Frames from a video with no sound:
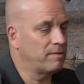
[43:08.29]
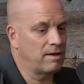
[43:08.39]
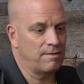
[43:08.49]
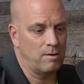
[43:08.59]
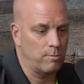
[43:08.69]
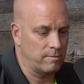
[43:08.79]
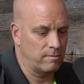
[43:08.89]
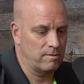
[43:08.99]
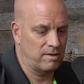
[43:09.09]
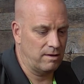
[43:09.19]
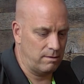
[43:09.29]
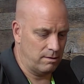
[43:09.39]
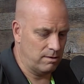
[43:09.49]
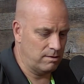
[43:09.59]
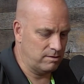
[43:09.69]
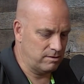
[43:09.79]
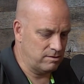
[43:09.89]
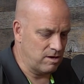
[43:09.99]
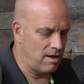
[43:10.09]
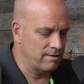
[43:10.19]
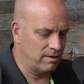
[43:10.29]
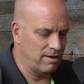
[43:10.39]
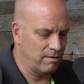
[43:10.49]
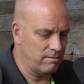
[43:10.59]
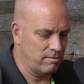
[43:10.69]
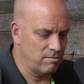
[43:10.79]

And then Don led